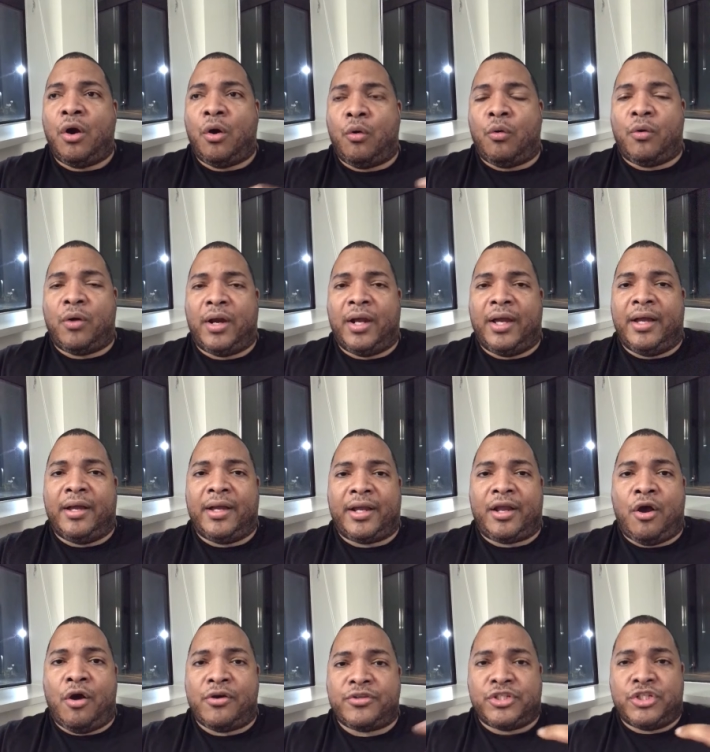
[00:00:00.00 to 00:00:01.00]
or uh, it
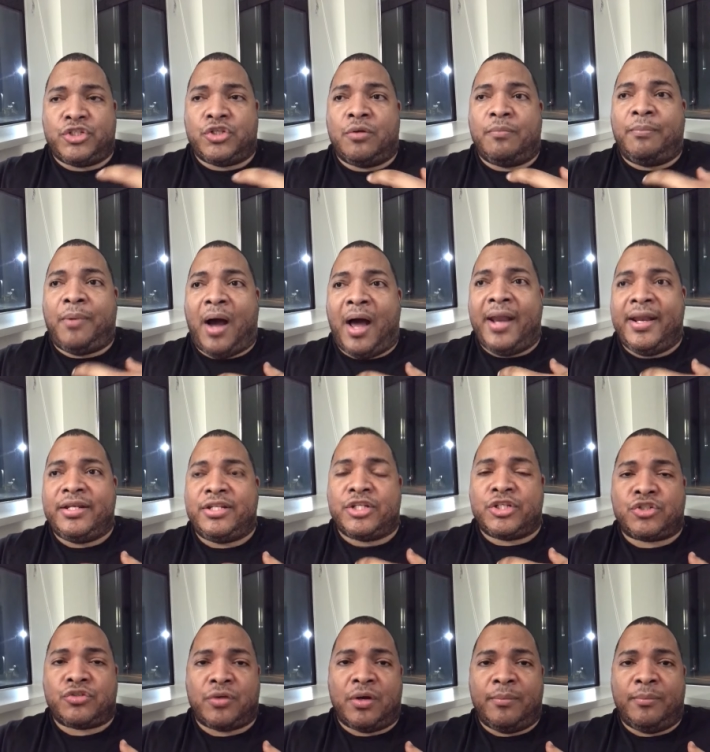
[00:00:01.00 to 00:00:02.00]
causes your body to
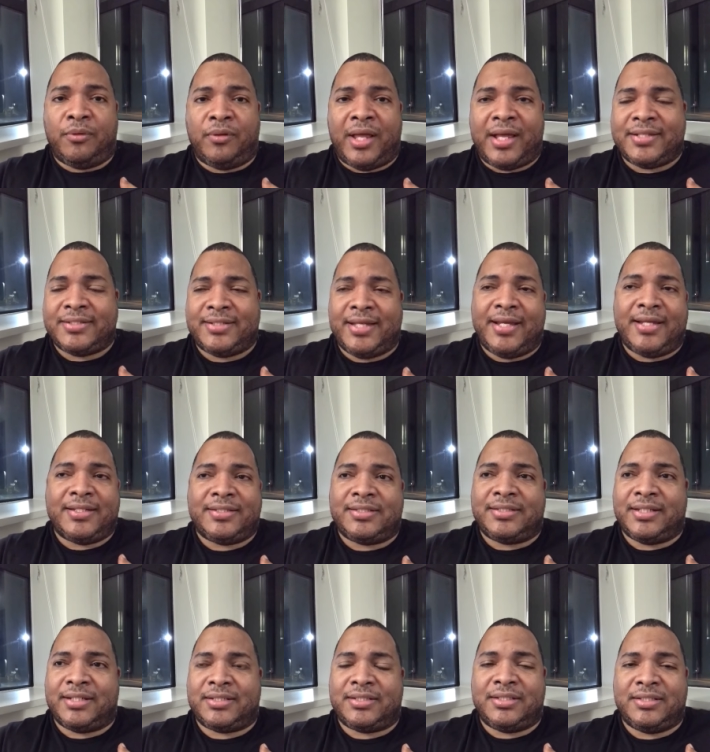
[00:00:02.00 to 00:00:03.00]
tremble. Isaiah
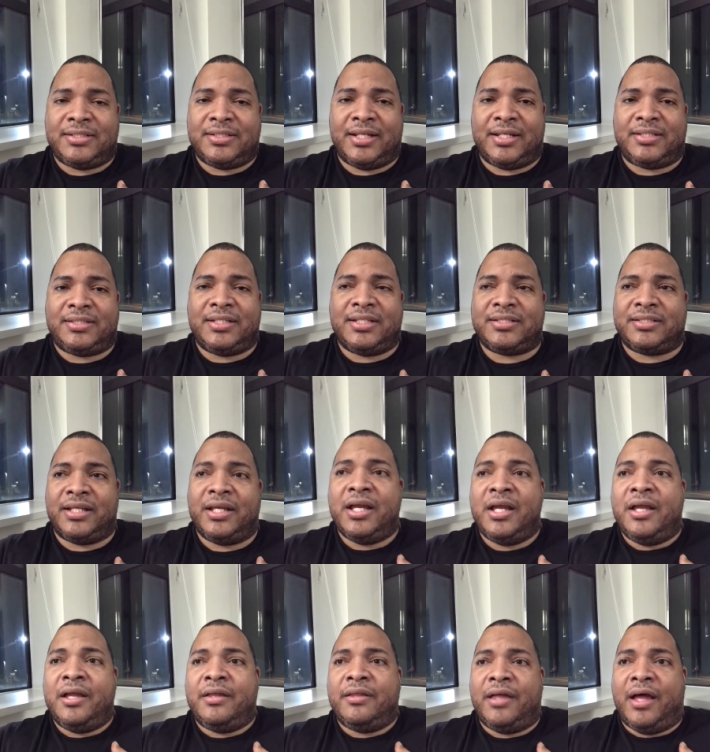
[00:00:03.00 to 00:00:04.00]
66 says that,
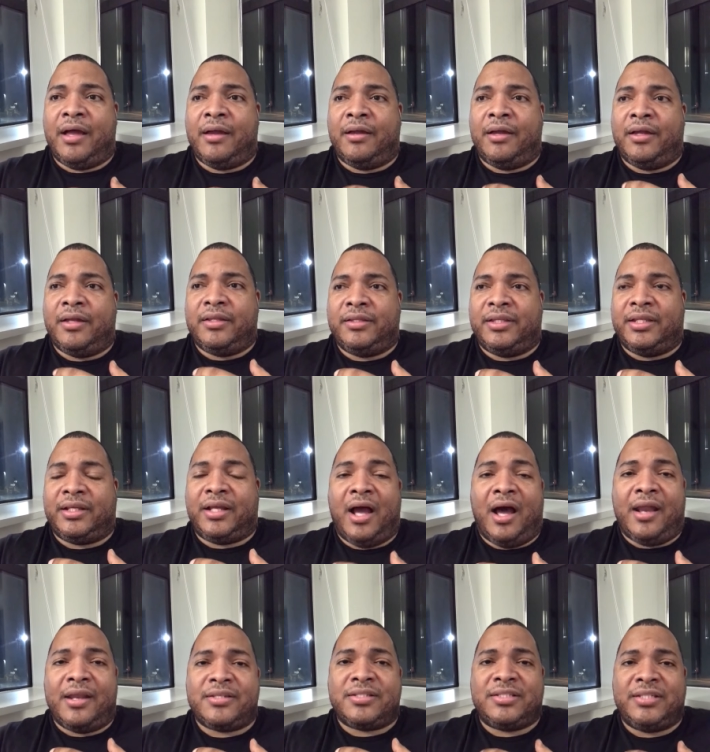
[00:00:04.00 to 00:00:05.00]
uh, uh that
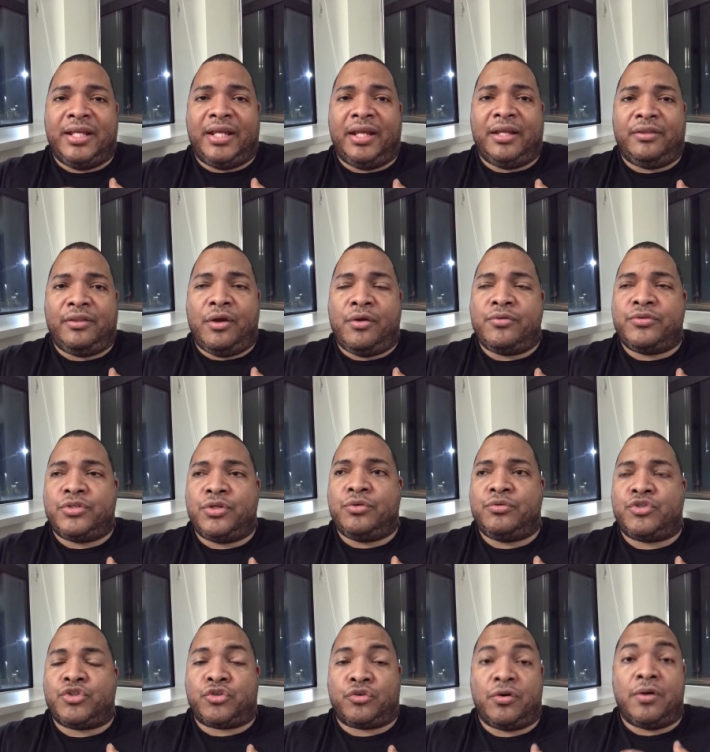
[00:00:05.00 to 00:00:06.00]
God is seeking those
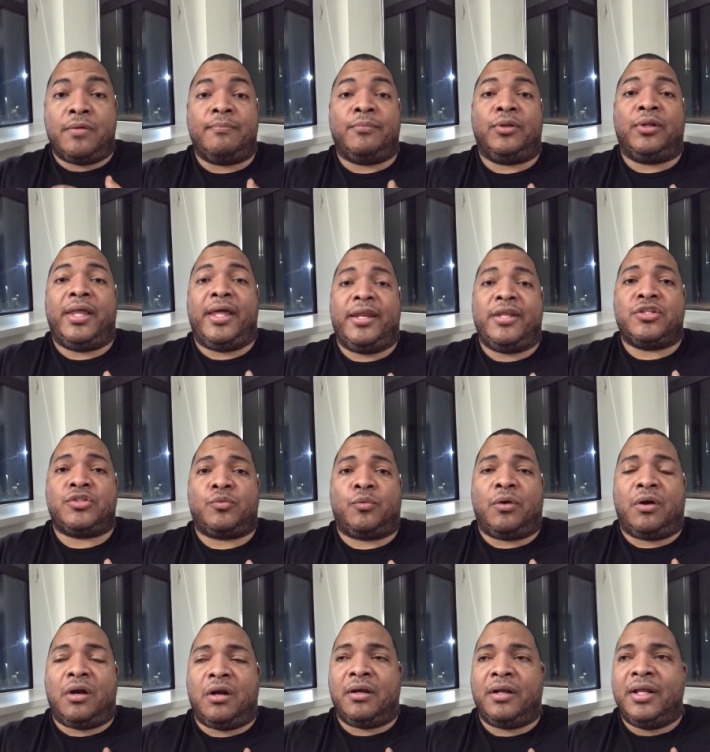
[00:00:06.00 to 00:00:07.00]
who tremble at His
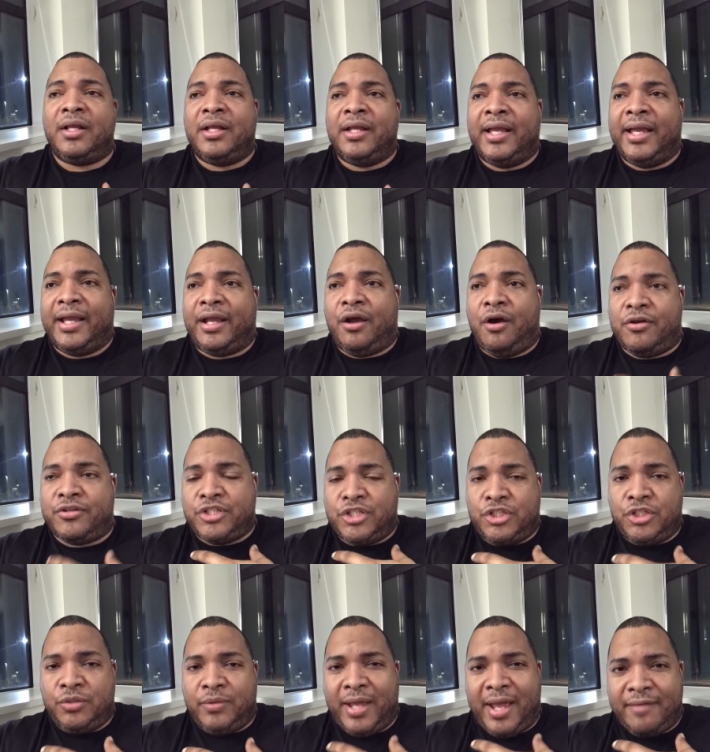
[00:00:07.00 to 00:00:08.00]
word. It
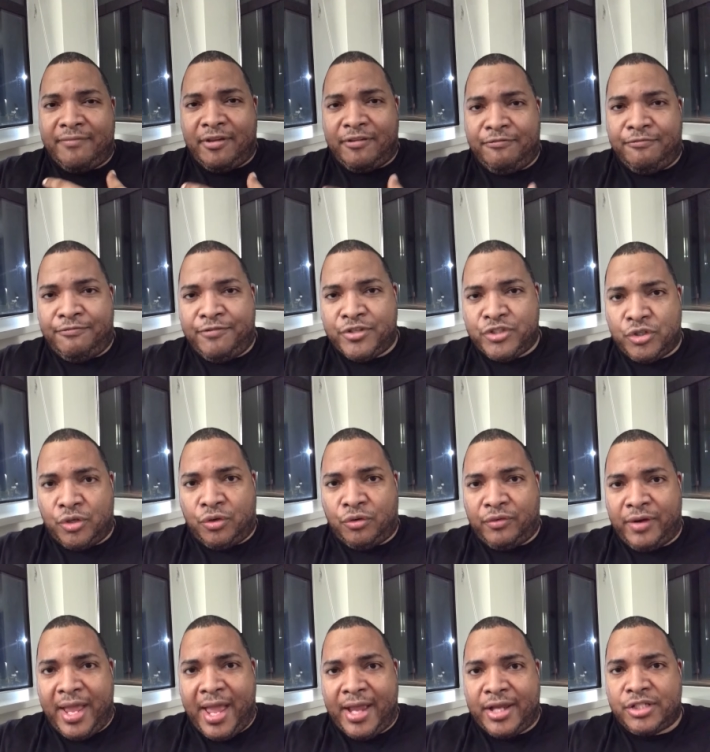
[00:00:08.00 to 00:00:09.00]
causes you to have a physical
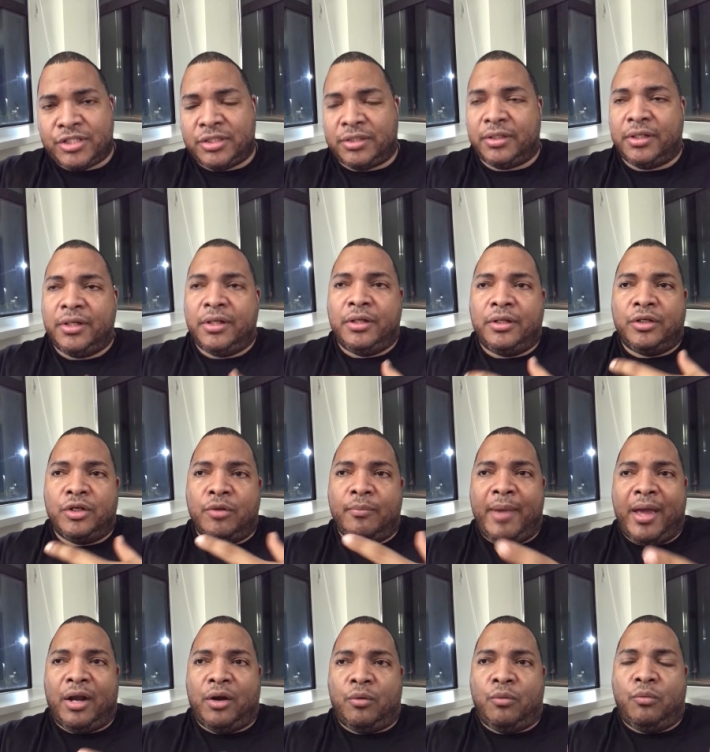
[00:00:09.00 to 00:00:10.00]
reaction. No
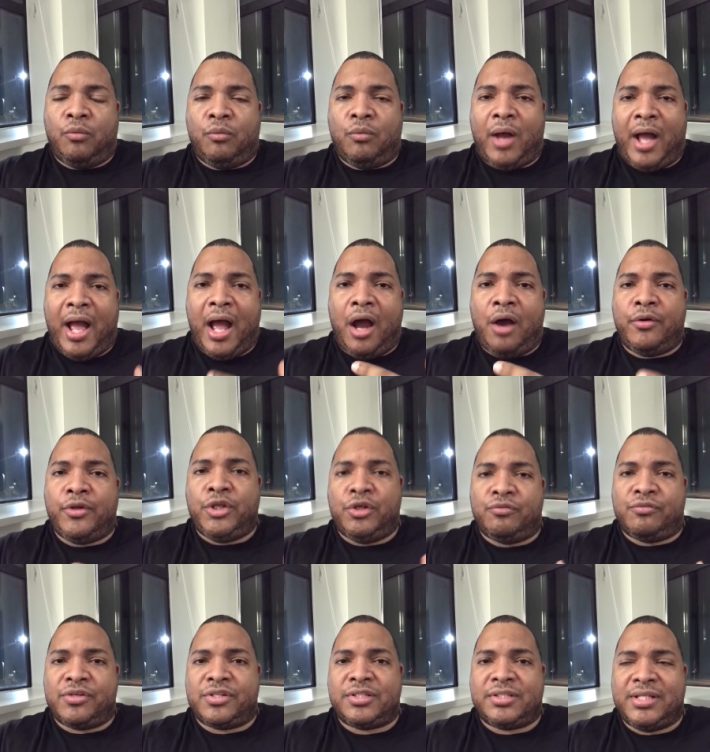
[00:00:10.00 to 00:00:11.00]
matter how you
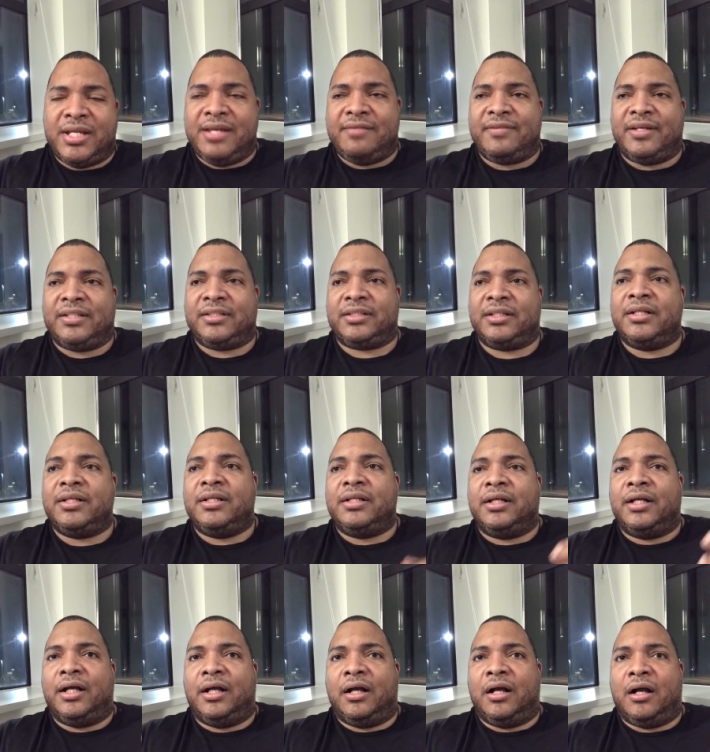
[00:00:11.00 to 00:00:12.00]
receive it,
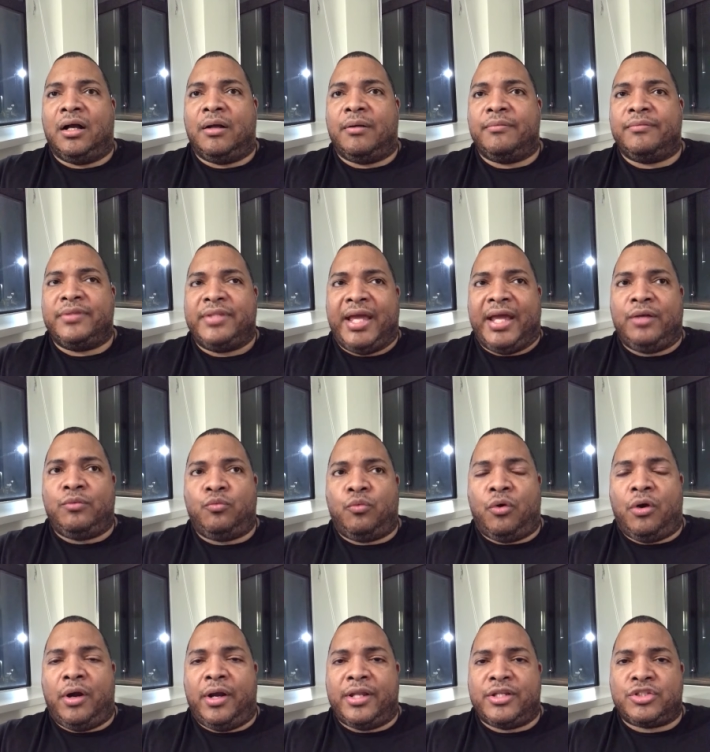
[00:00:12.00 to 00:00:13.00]
uh, that
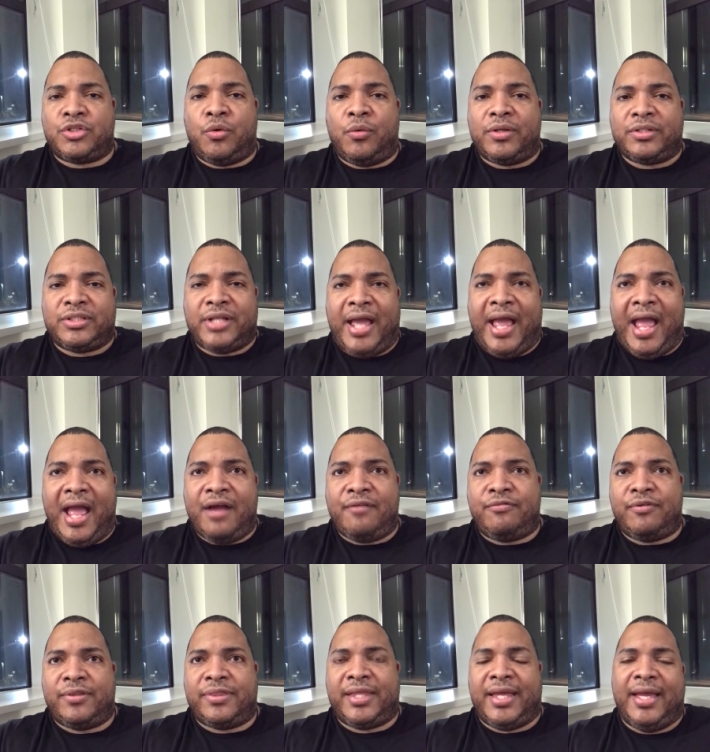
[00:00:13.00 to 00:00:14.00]
word is going to
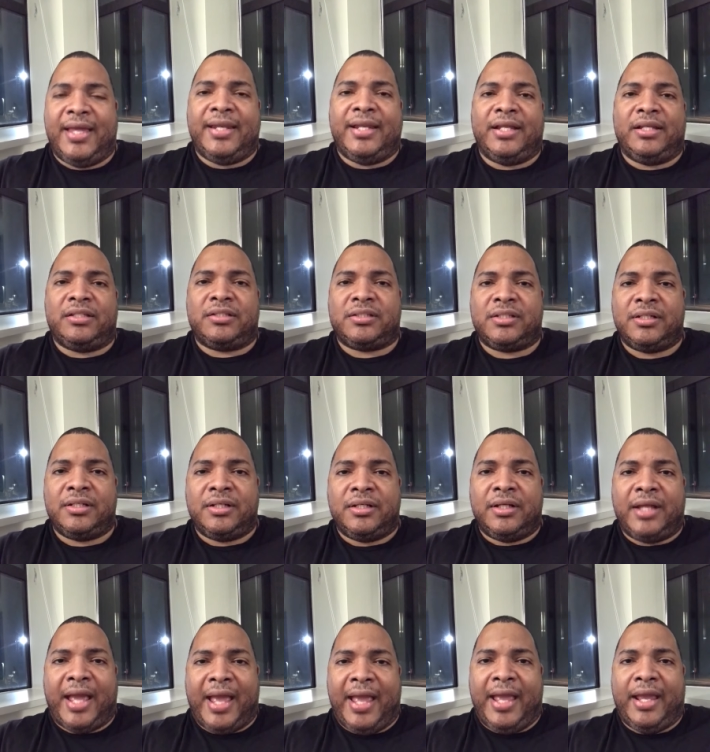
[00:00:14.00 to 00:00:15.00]
have within it
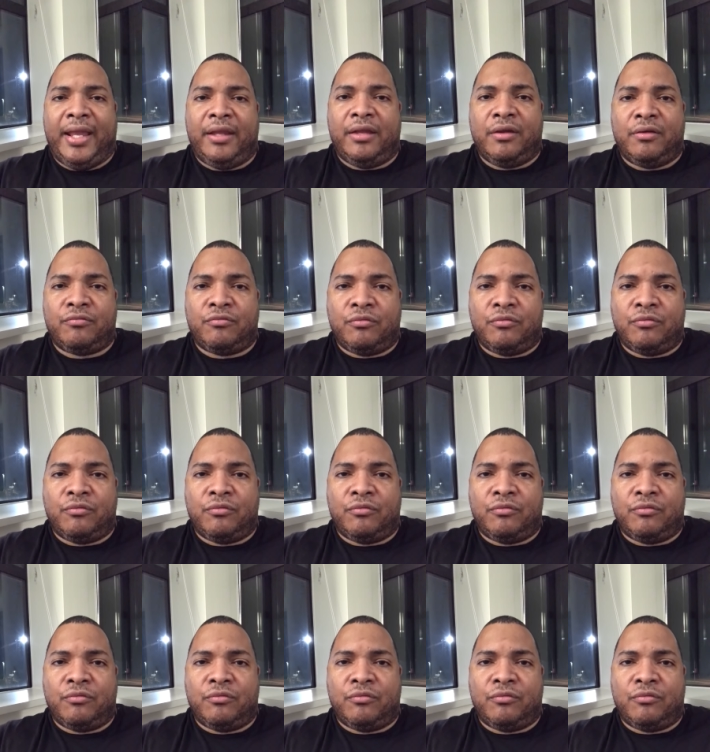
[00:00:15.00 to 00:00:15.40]
a